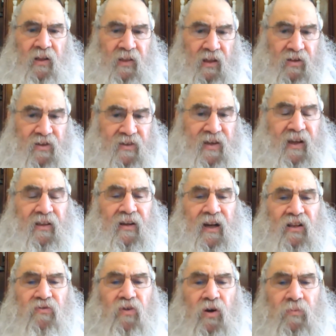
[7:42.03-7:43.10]
Now the Seder
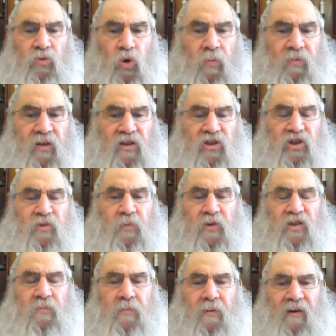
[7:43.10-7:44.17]
Advarim normally is you're
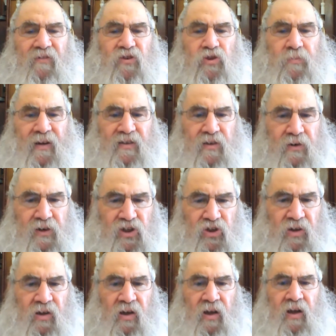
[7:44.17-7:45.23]
supposed to be mafresh Maisa
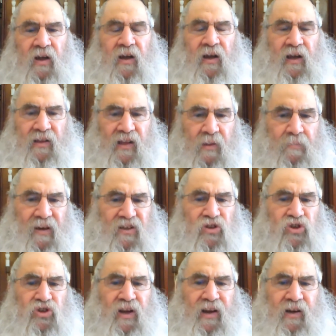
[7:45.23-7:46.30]
rishon and then Maisa
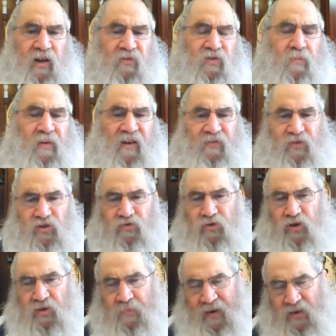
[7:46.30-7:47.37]
shein. If you mafresh
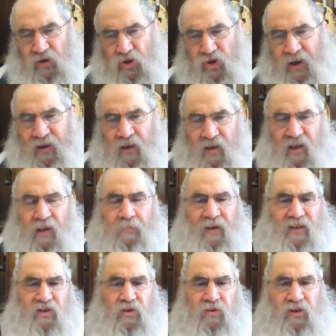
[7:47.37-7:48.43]
first Maisa shein and then
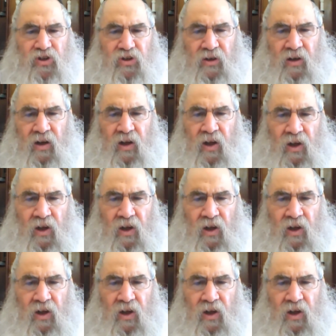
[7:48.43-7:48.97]
Maisa rishon.